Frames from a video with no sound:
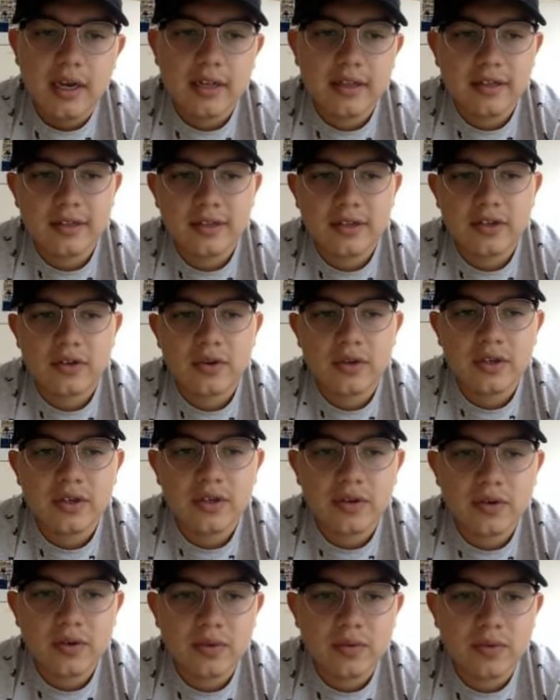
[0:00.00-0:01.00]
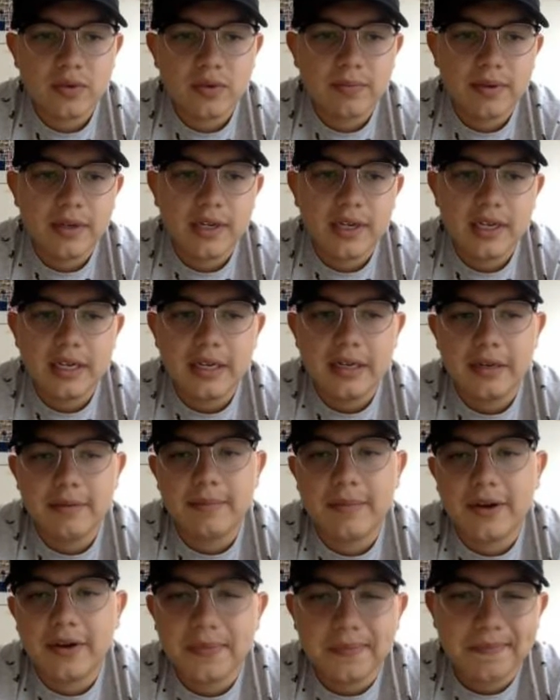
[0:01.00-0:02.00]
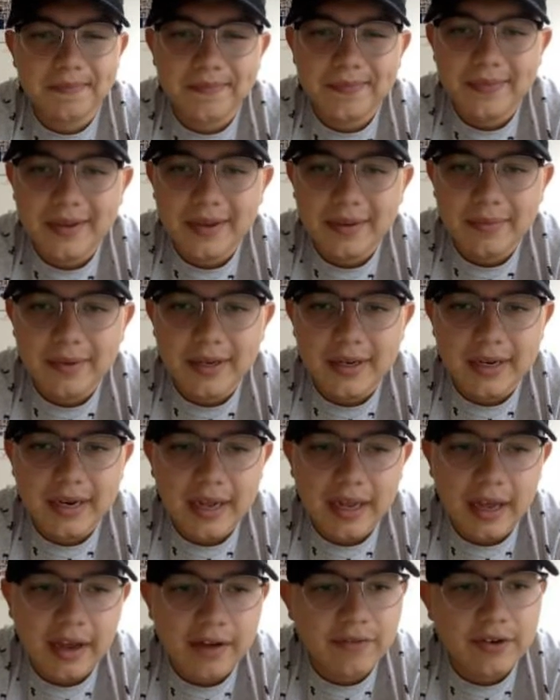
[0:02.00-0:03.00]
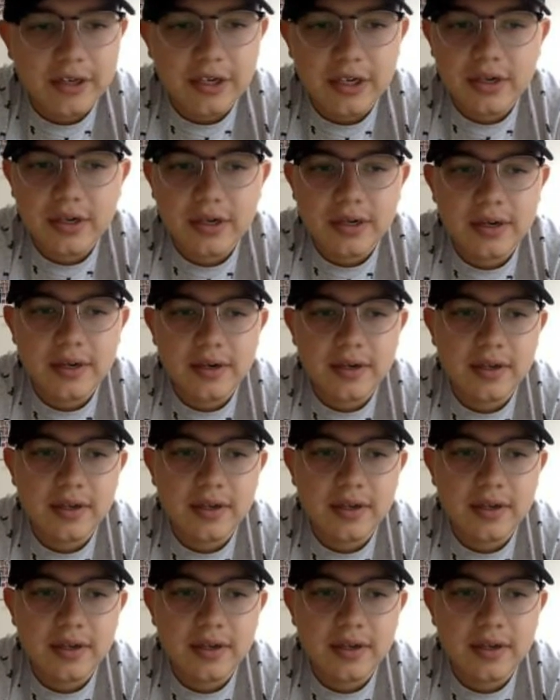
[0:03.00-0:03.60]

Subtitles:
And instructional would be about, average,